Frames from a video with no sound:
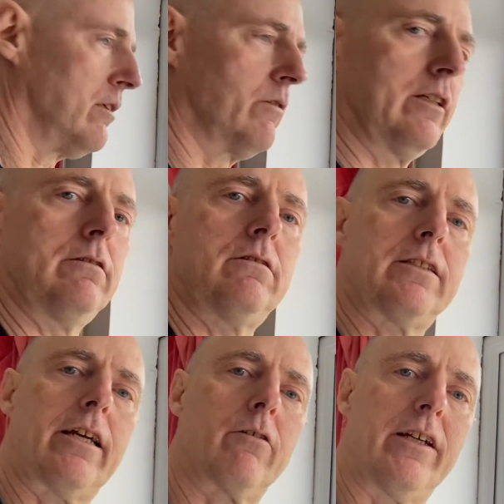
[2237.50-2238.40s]
use
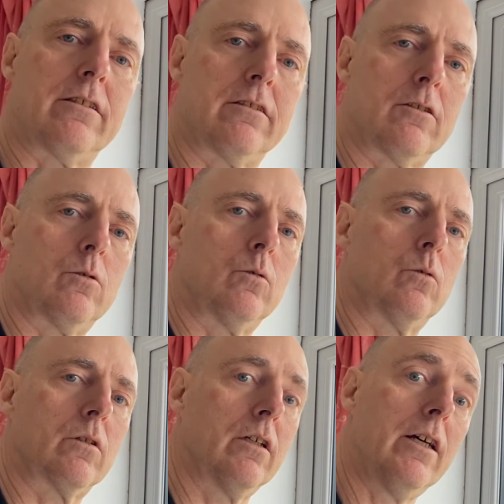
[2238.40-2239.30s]
decorator's
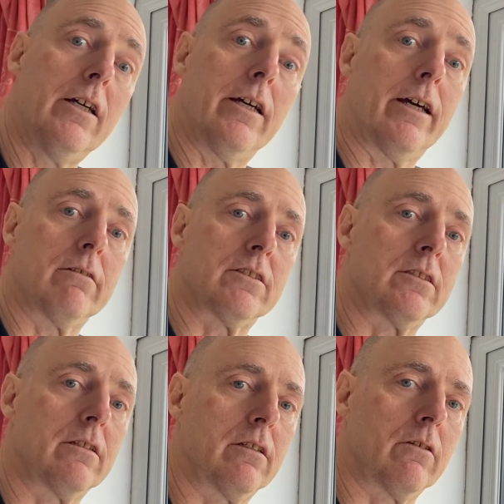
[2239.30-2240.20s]
cork,
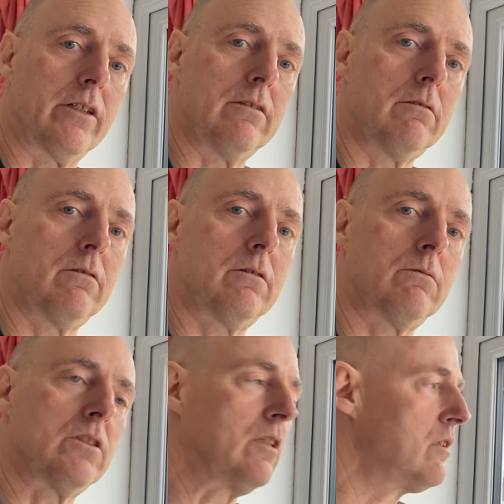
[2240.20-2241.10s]
outside I'll use
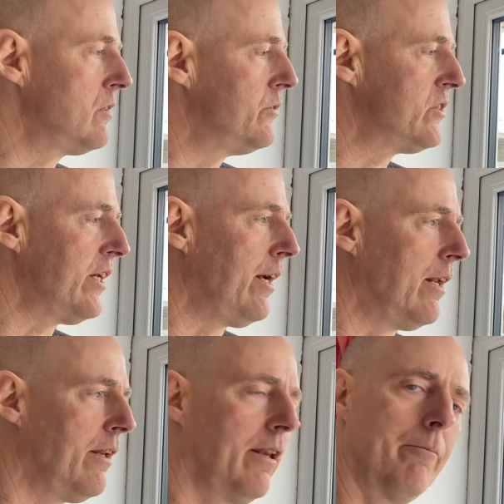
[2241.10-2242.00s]
silicone
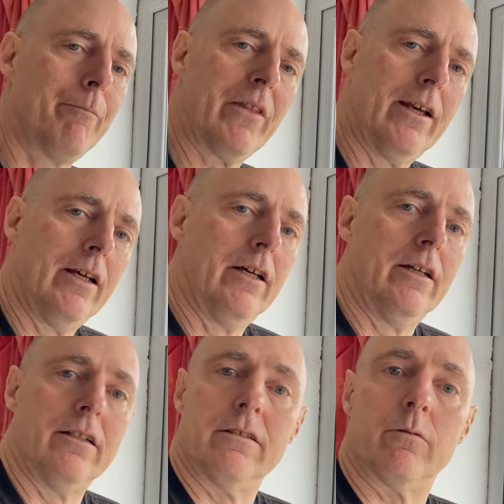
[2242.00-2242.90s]
sealant.
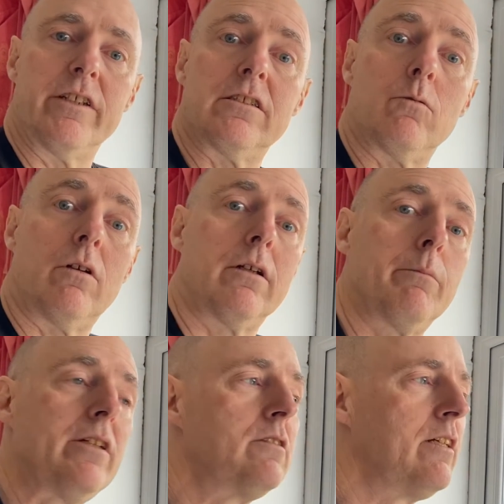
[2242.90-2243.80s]
Reason why
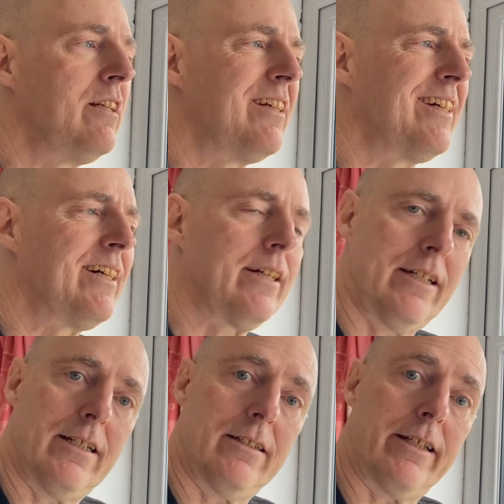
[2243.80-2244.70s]
I'm using
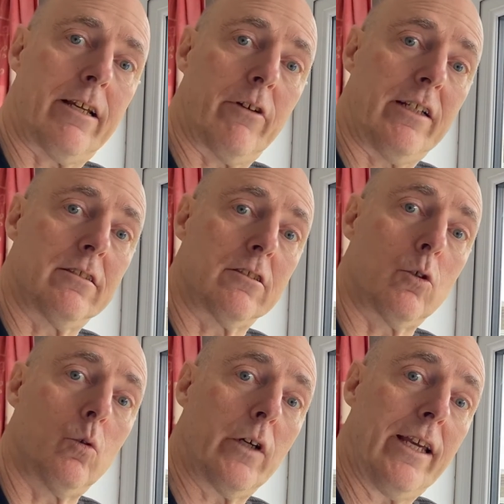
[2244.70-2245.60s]
decorator's
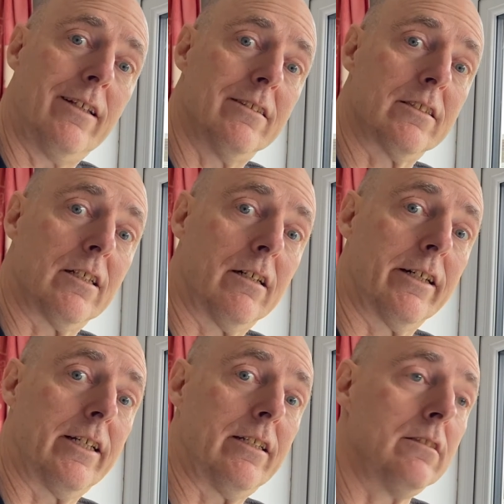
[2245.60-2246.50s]
cork
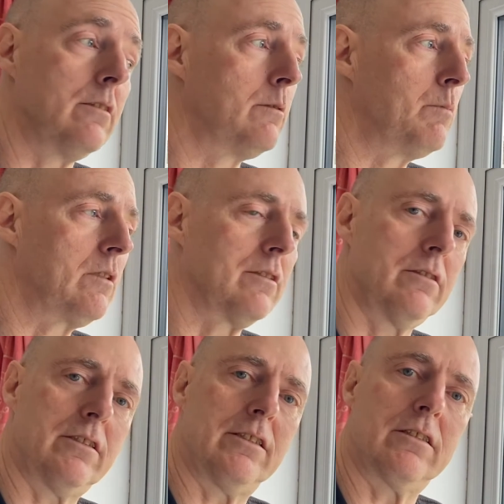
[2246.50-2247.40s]
inside is
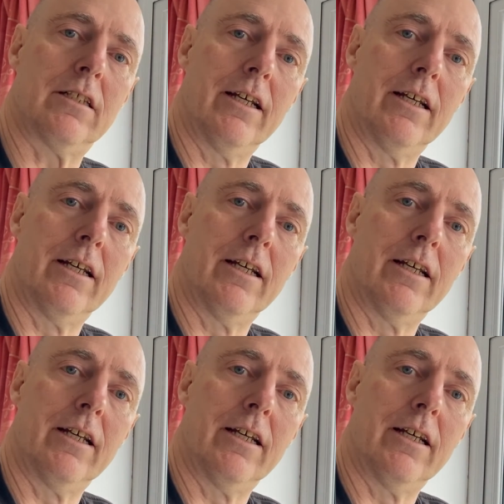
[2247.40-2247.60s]
because it's